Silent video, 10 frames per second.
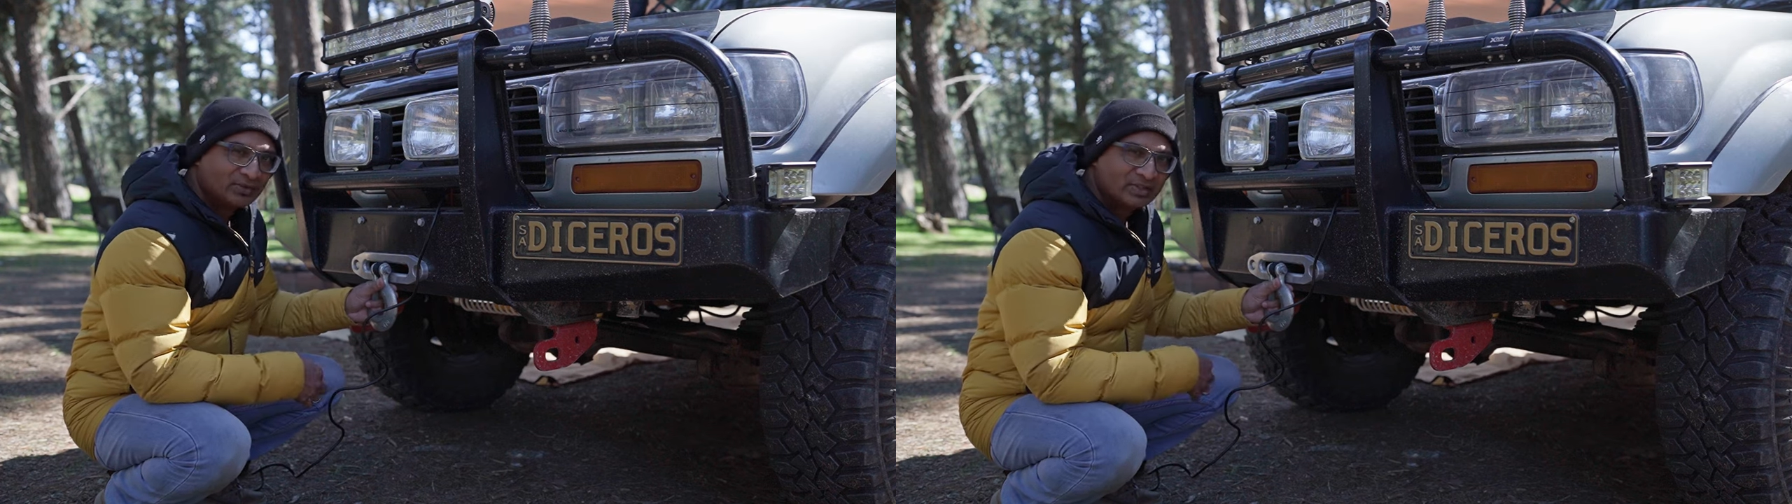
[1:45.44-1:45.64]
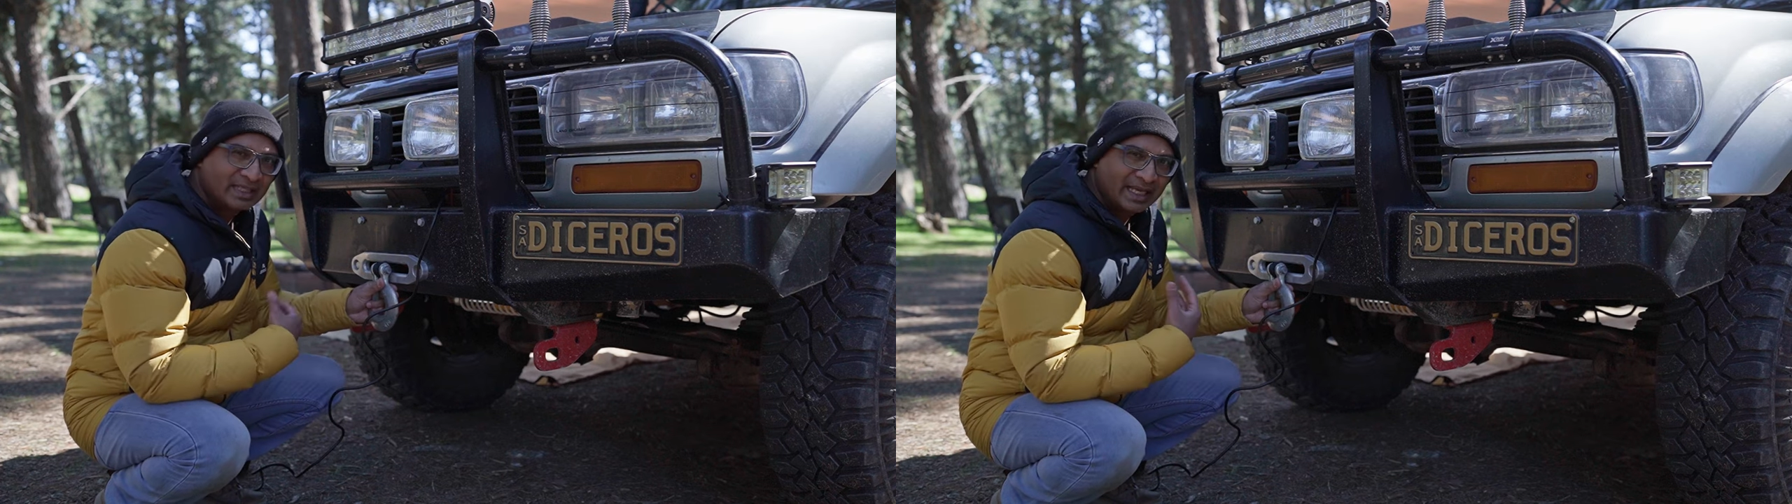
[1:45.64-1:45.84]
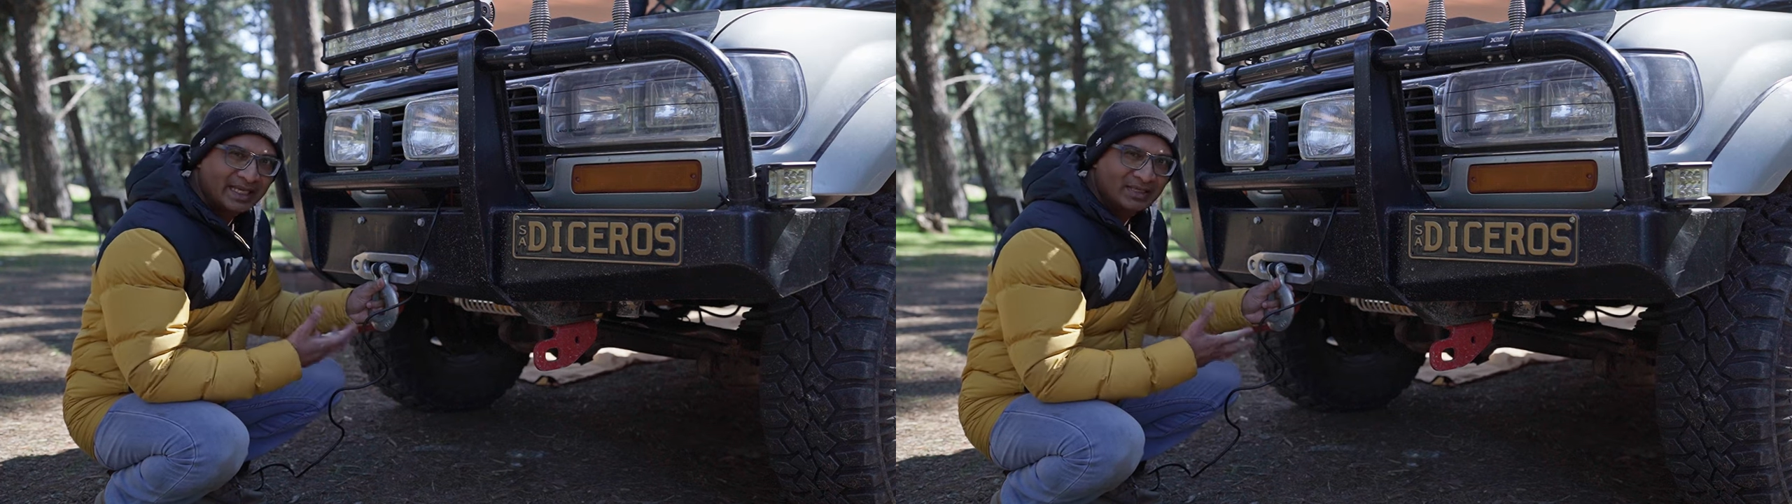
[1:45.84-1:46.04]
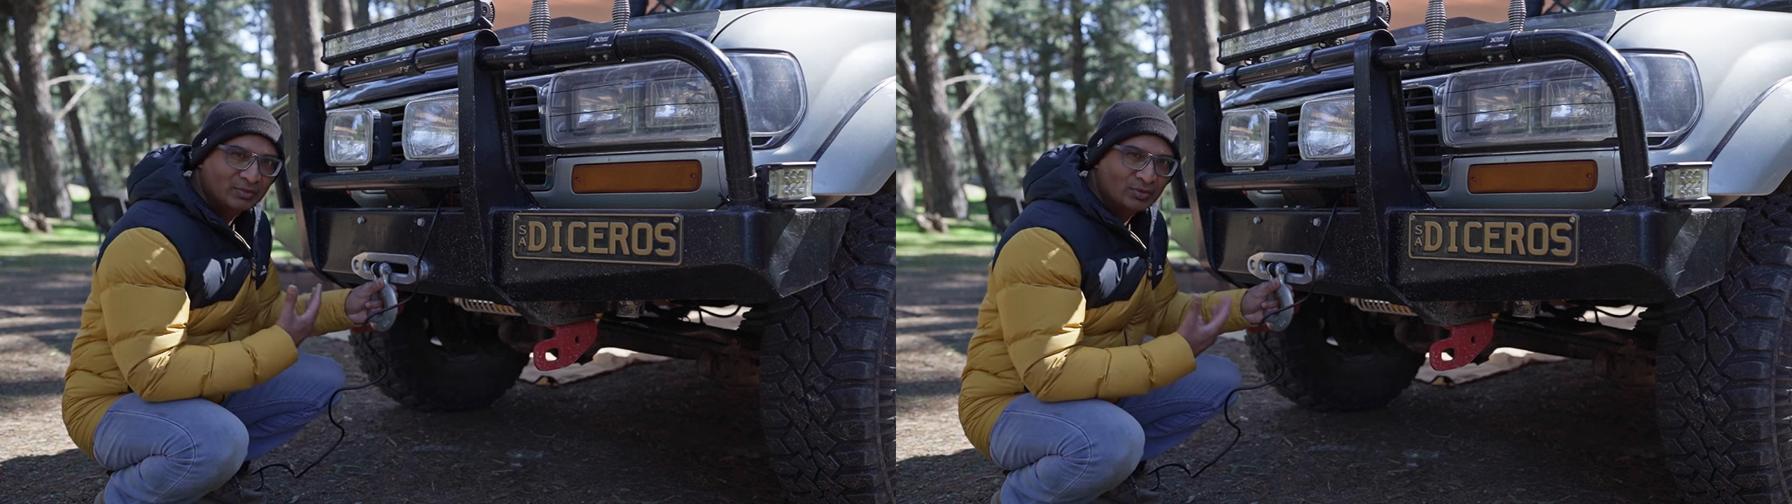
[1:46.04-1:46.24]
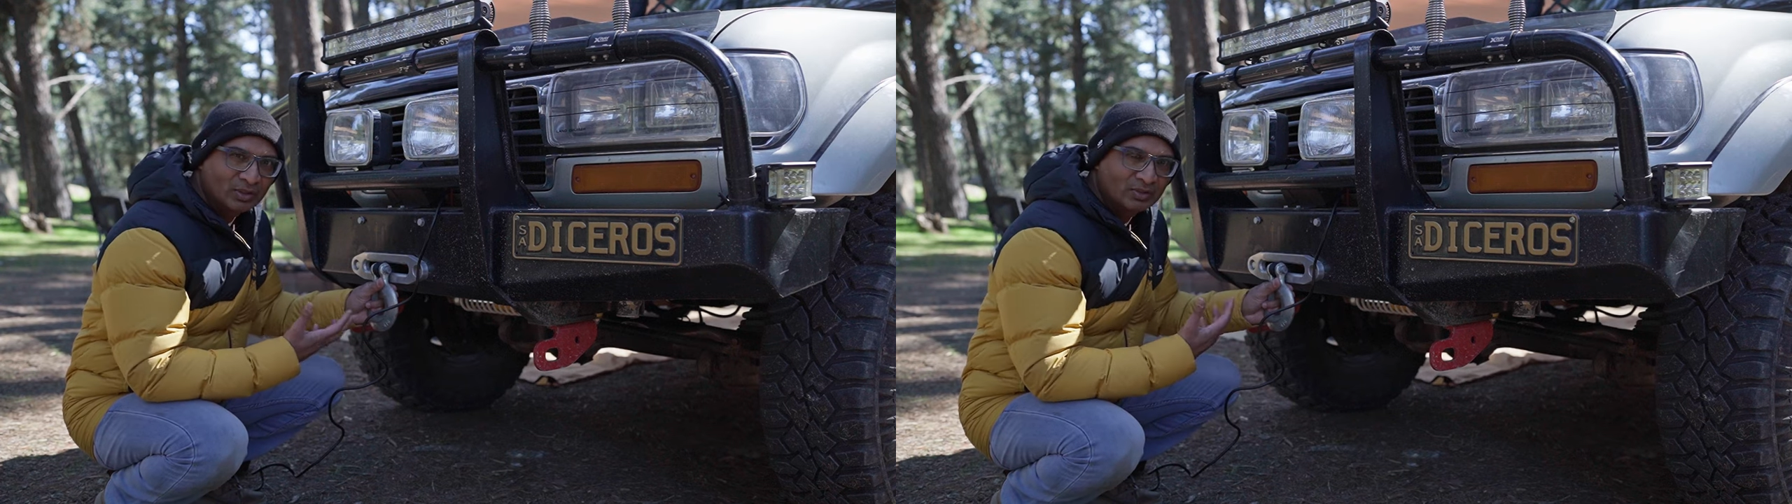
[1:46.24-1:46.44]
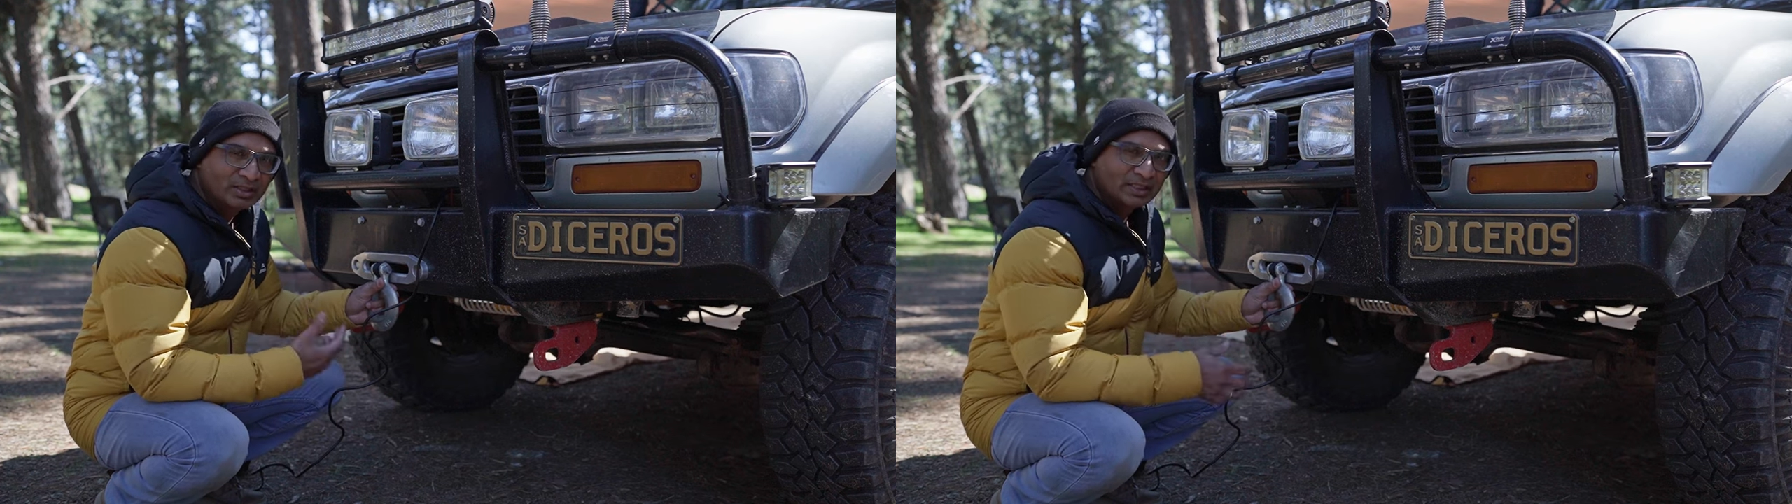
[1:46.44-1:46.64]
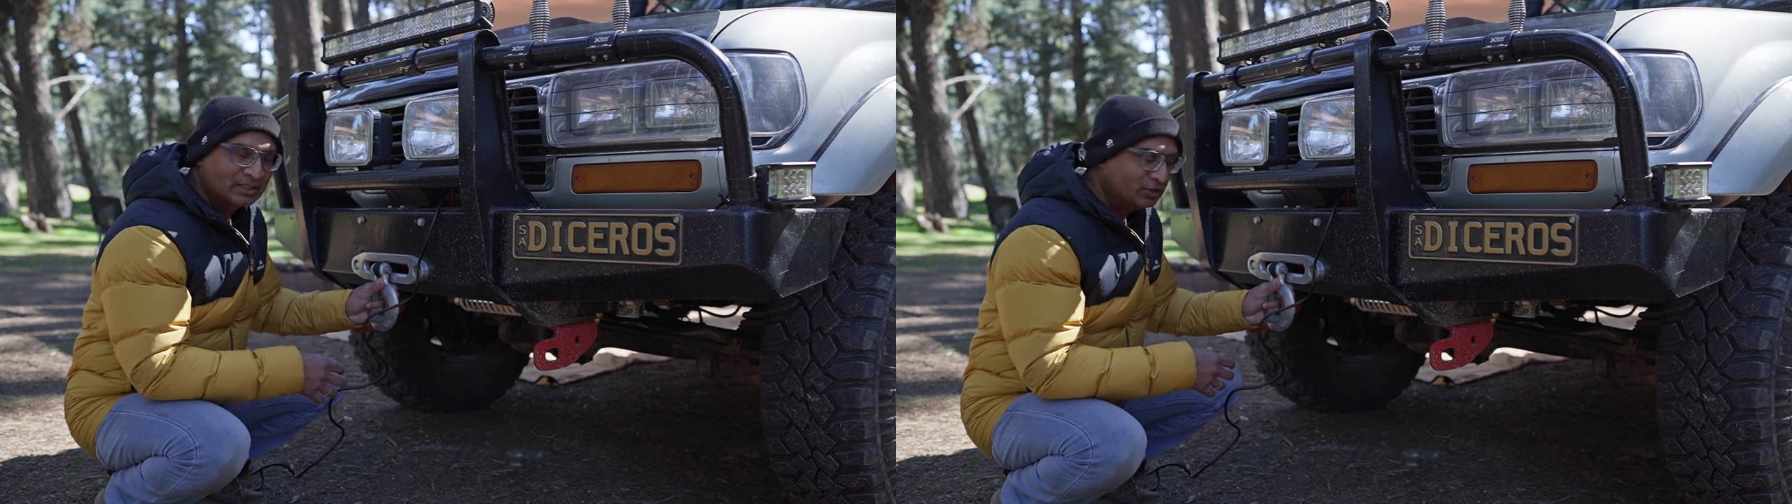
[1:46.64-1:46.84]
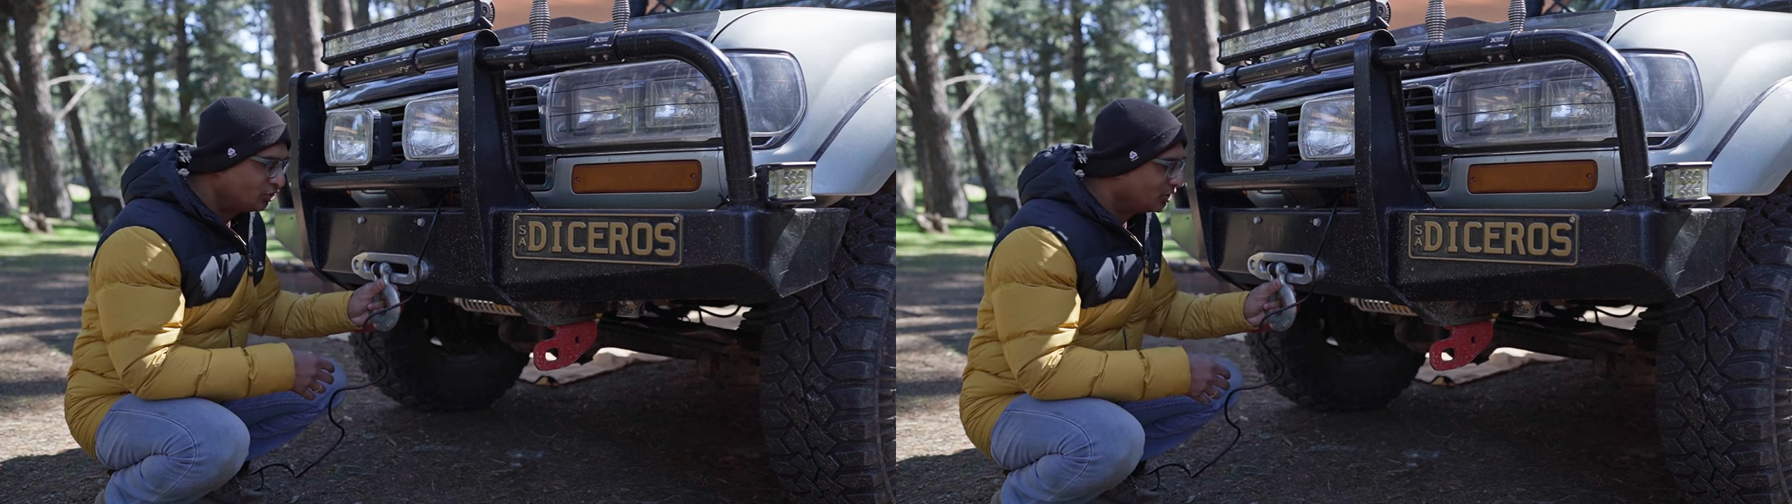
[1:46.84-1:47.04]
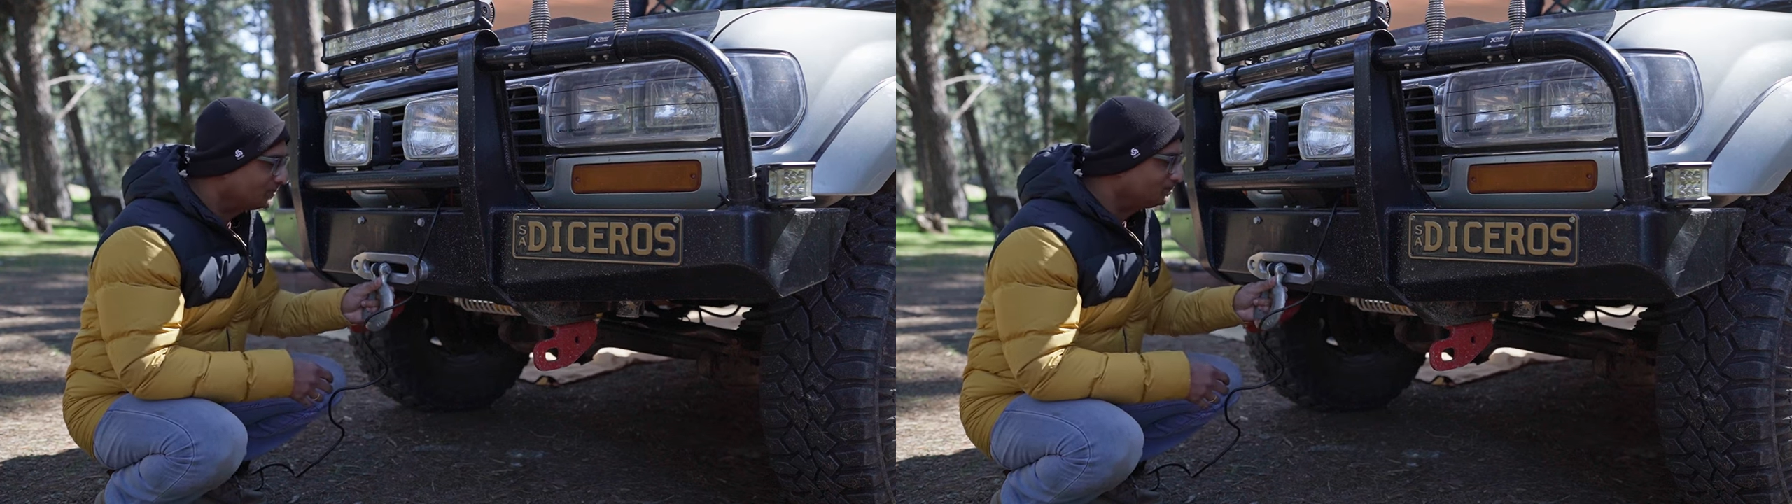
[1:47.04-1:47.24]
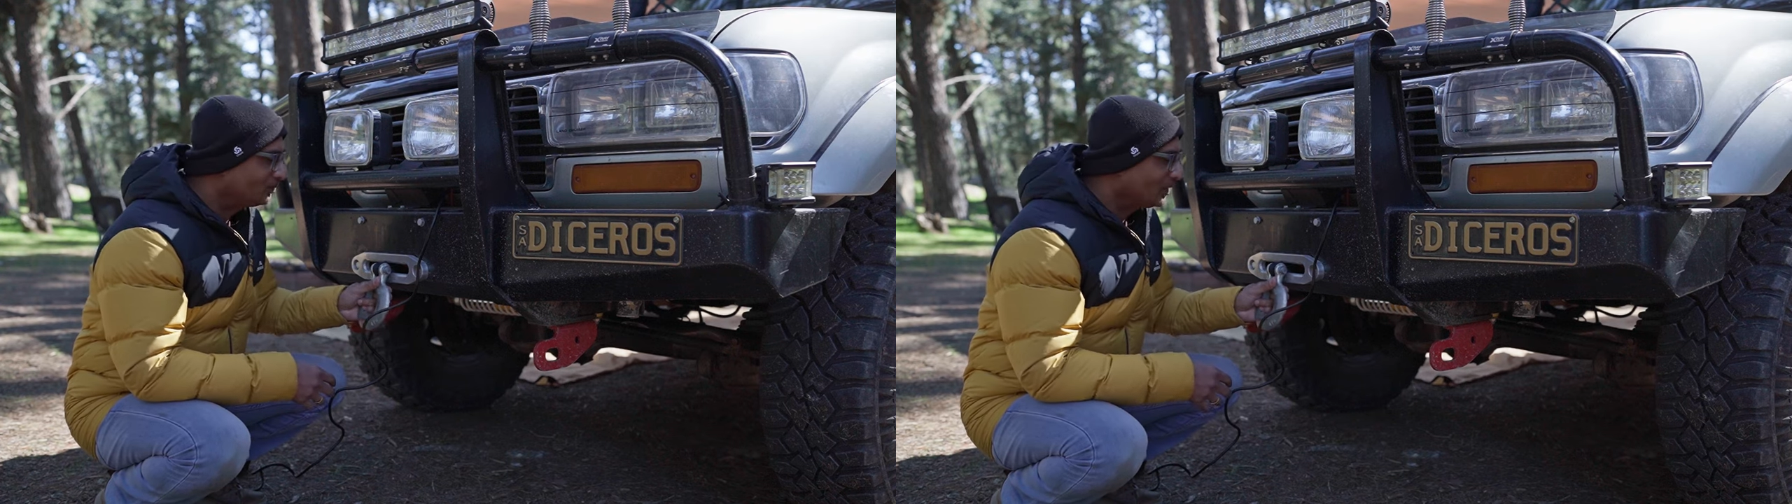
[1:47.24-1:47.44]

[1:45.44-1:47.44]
to stay in good condition.